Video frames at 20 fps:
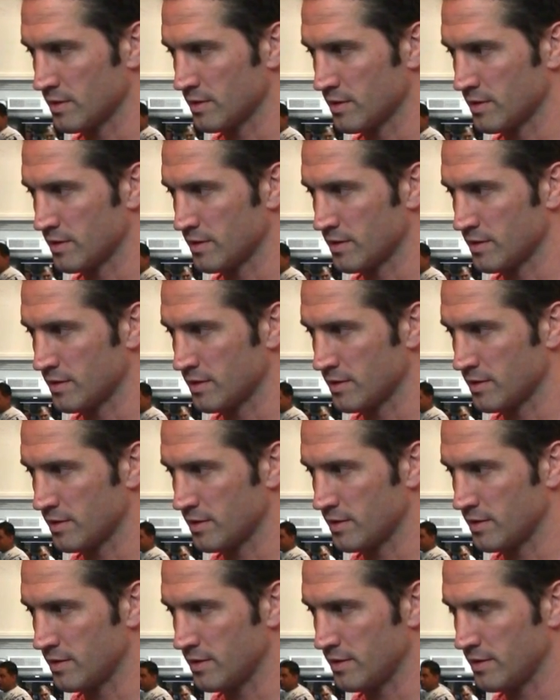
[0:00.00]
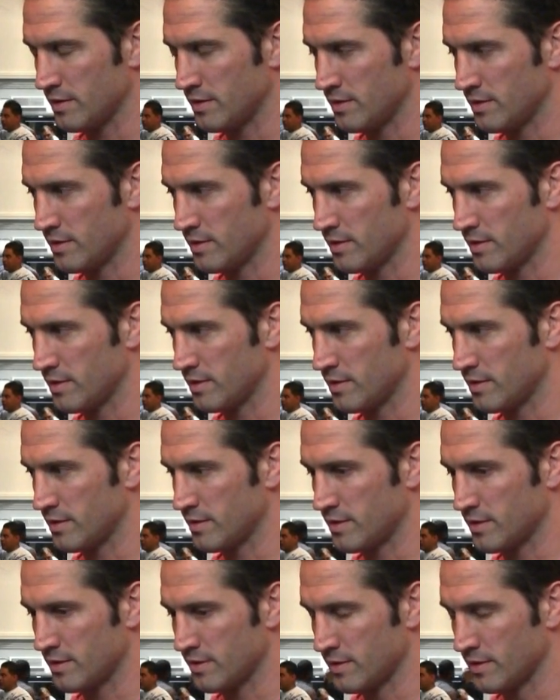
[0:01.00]

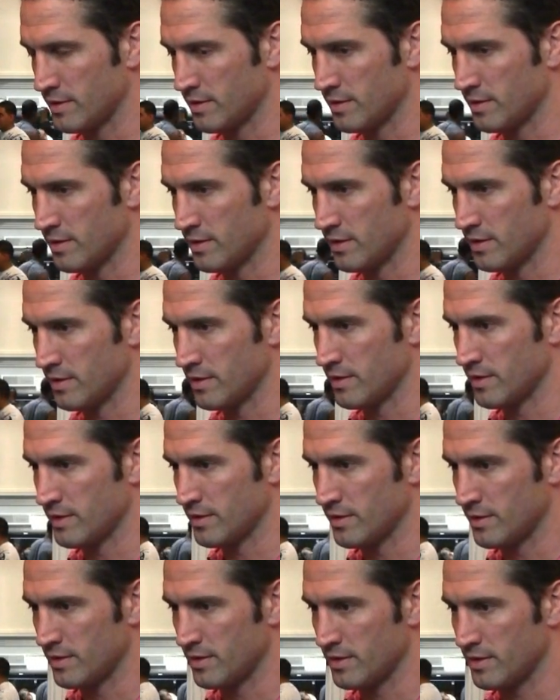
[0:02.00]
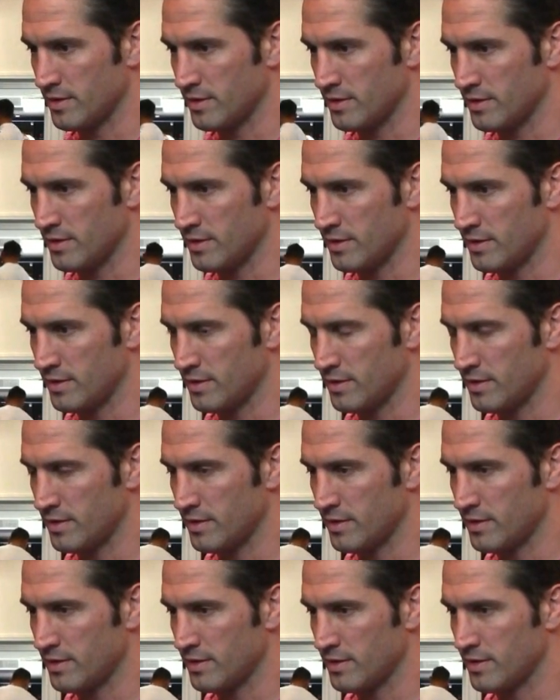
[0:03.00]

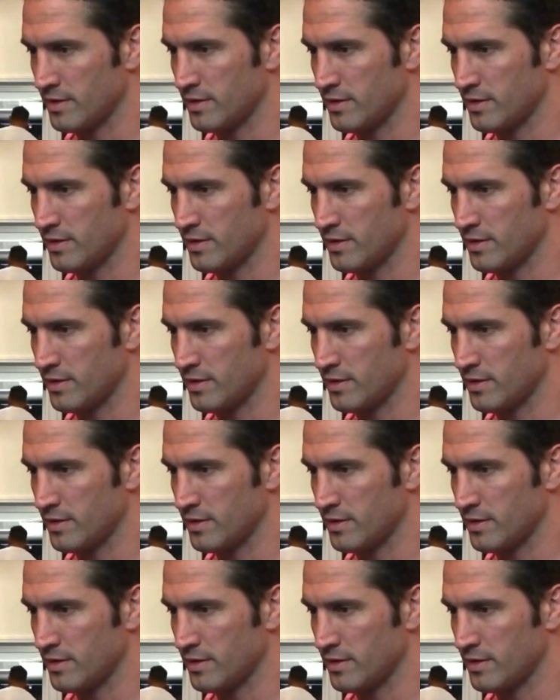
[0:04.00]
The person shown says nothing.